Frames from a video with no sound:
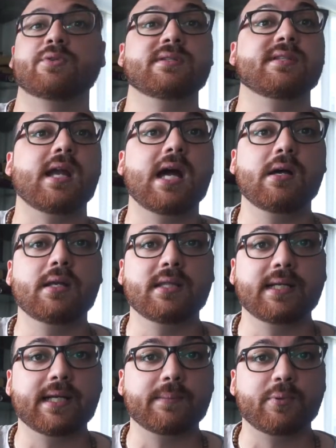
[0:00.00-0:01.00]
soon as they're out and
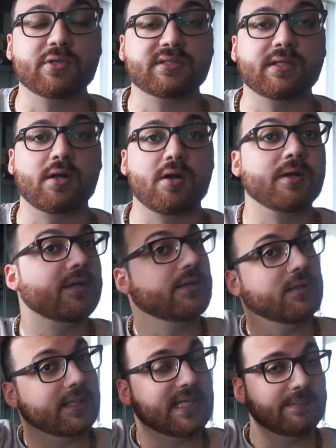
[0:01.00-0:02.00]
they get posted
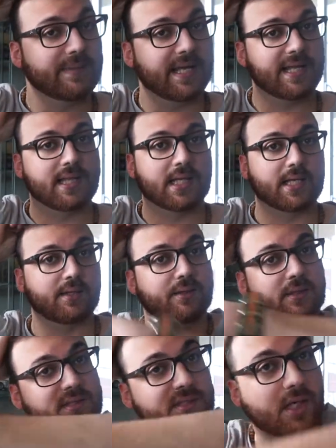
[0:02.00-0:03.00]
on eBay,
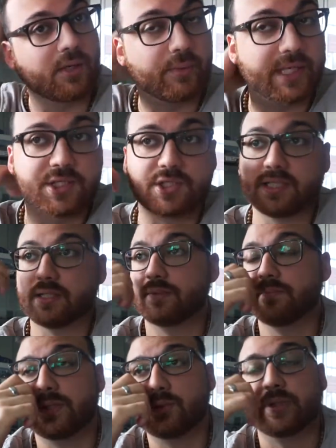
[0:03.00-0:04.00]
they start
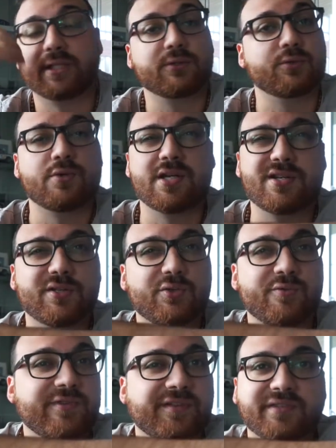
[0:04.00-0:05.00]
ranging between 200,
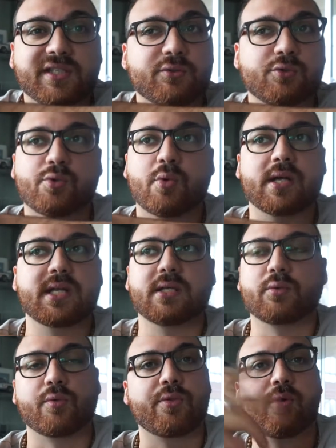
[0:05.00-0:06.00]
250, 220,
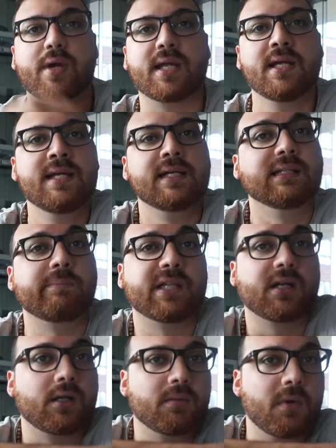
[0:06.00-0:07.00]
230,
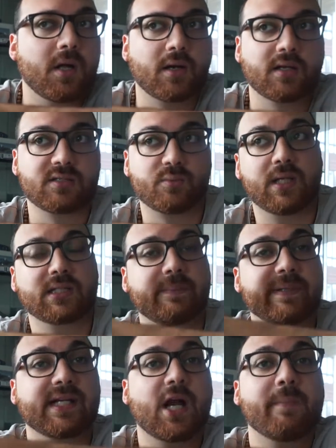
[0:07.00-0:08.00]
depending on the model as well,
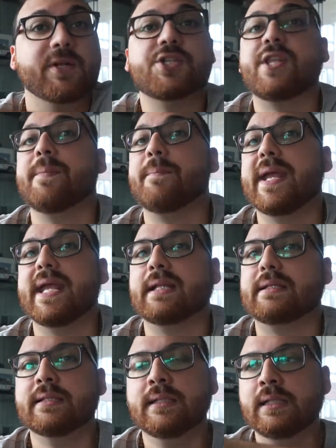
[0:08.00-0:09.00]
depending how much they
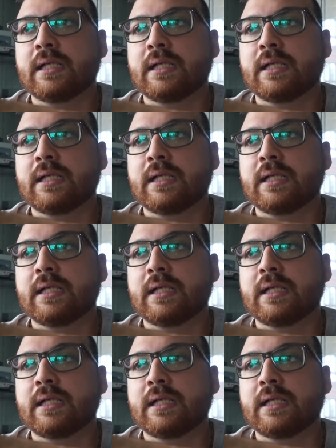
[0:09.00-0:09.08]
made